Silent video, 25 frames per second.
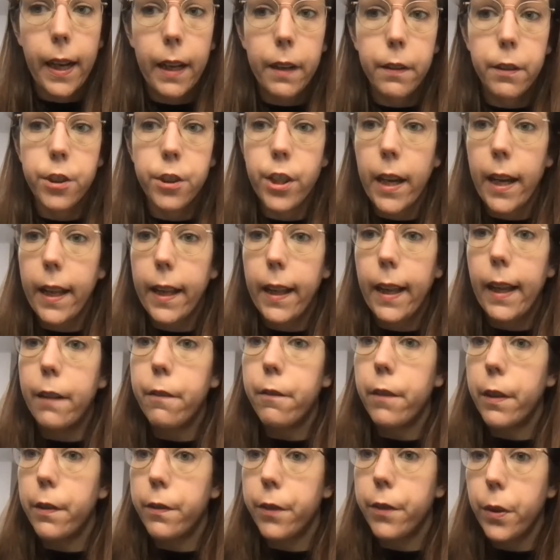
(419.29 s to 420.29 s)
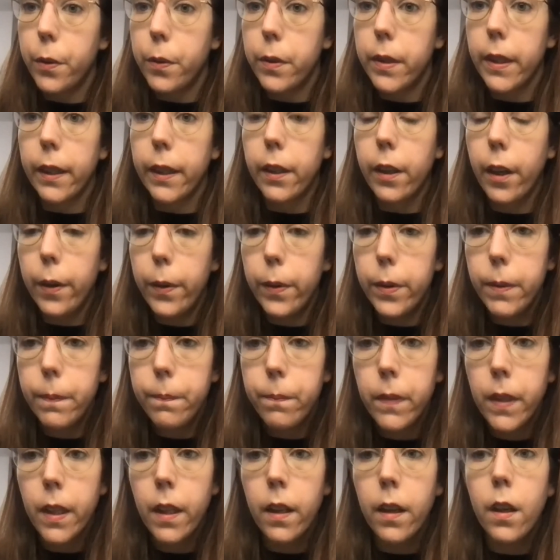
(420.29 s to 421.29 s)
and share and review their code.
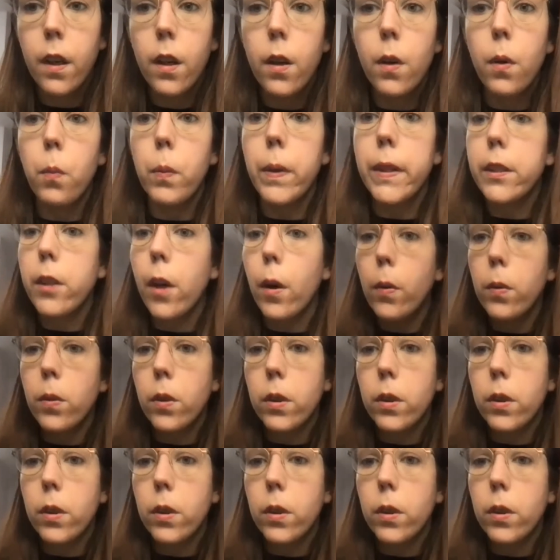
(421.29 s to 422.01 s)
We don't